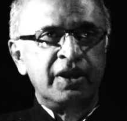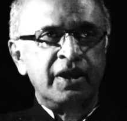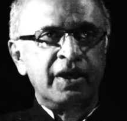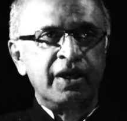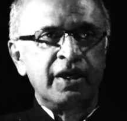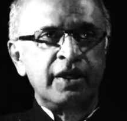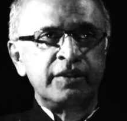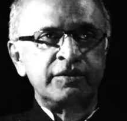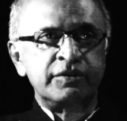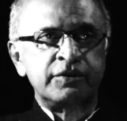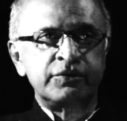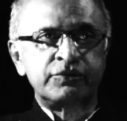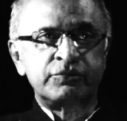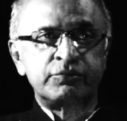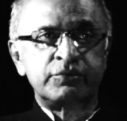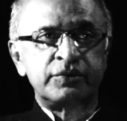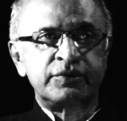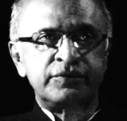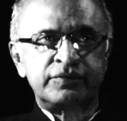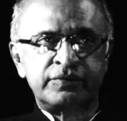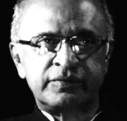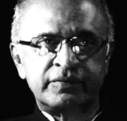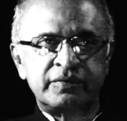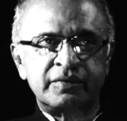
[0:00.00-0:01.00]
And this
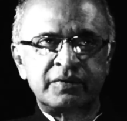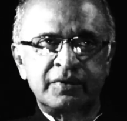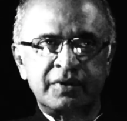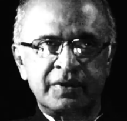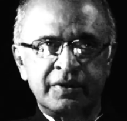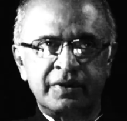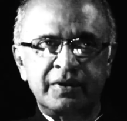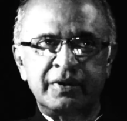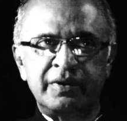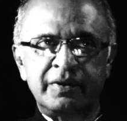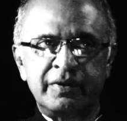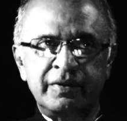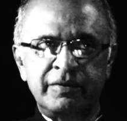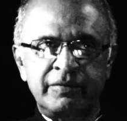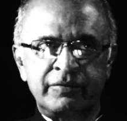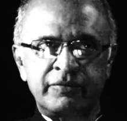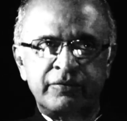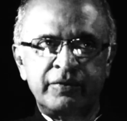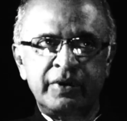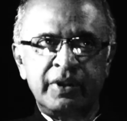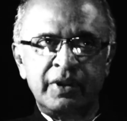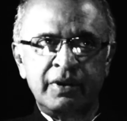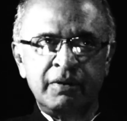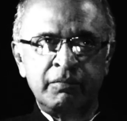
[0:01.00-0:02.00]
was a
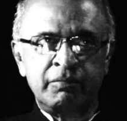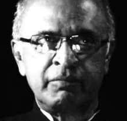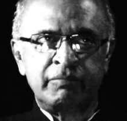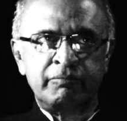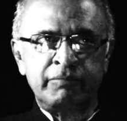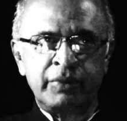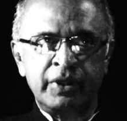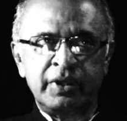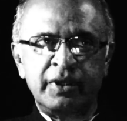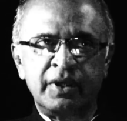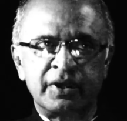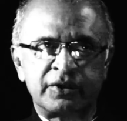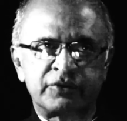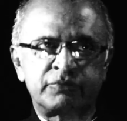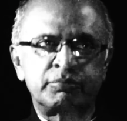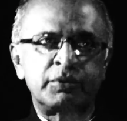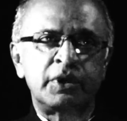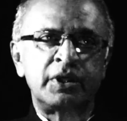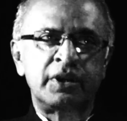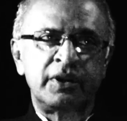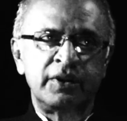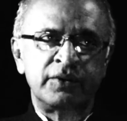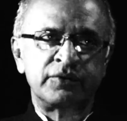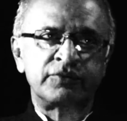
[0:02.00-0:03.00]
real big
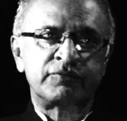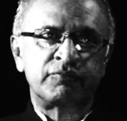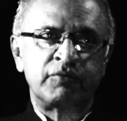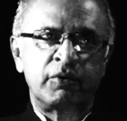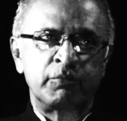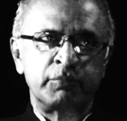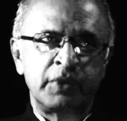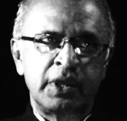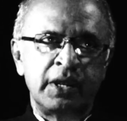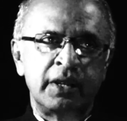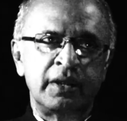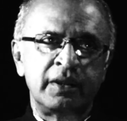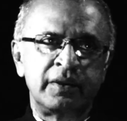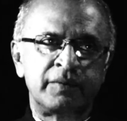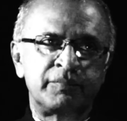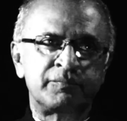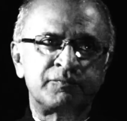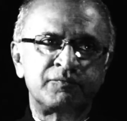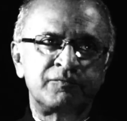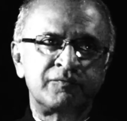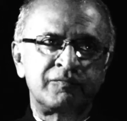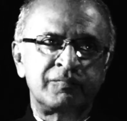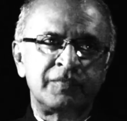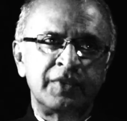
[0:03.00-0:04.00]
experience for me.
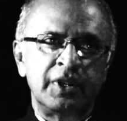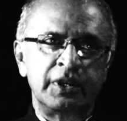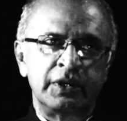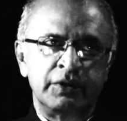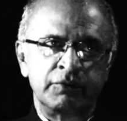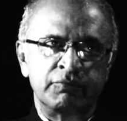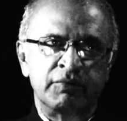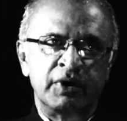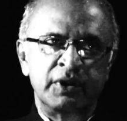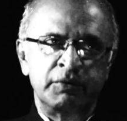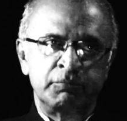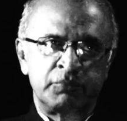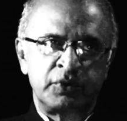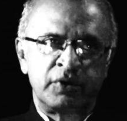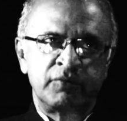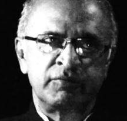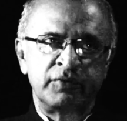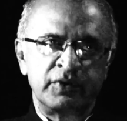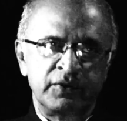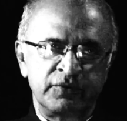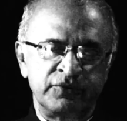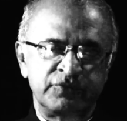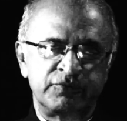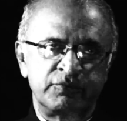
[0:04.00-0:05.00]
Divine
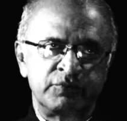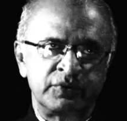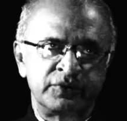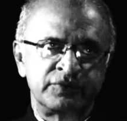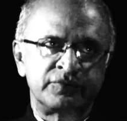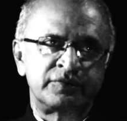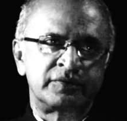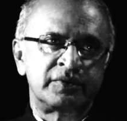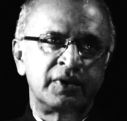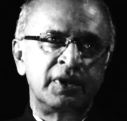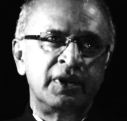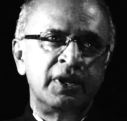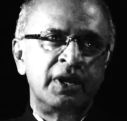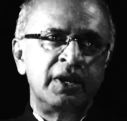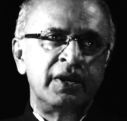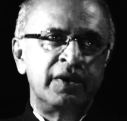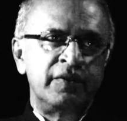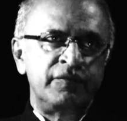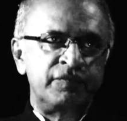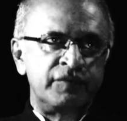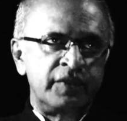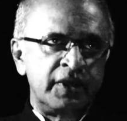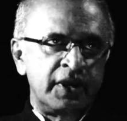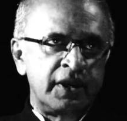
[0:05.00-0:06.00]
Providence was
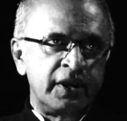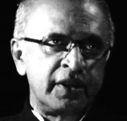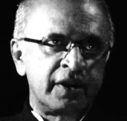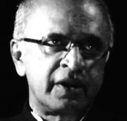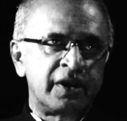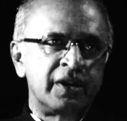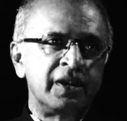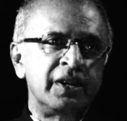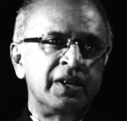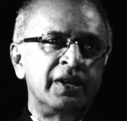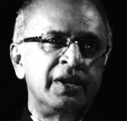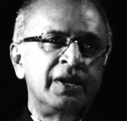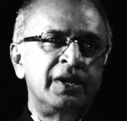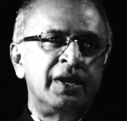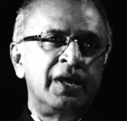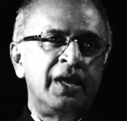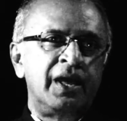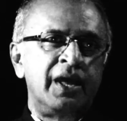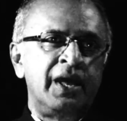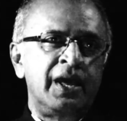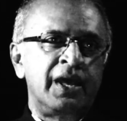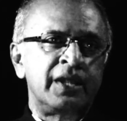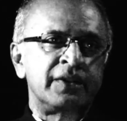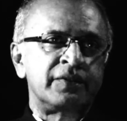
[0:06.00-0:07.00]
there
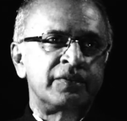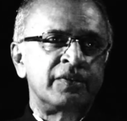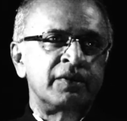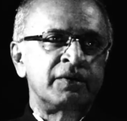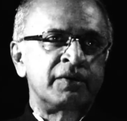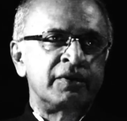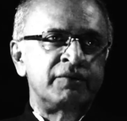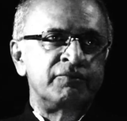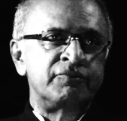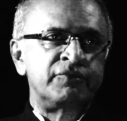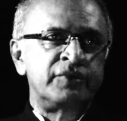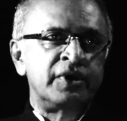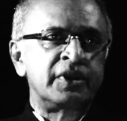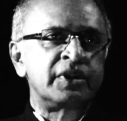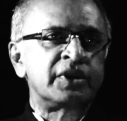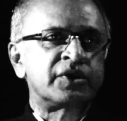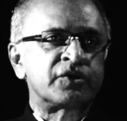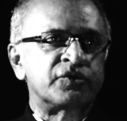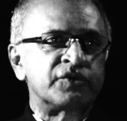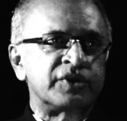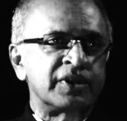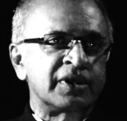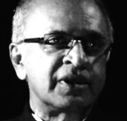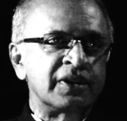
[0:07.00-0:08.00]
at the very
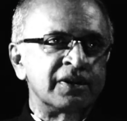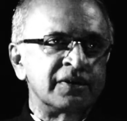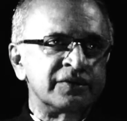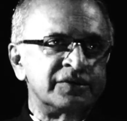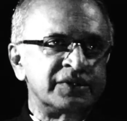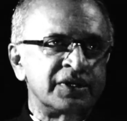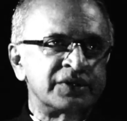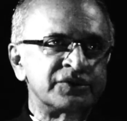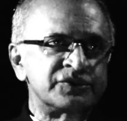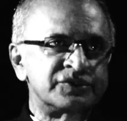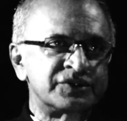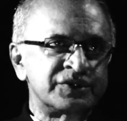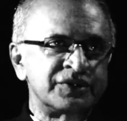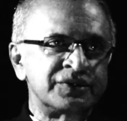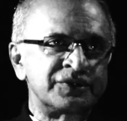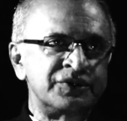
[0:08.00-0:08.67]
critical juncture.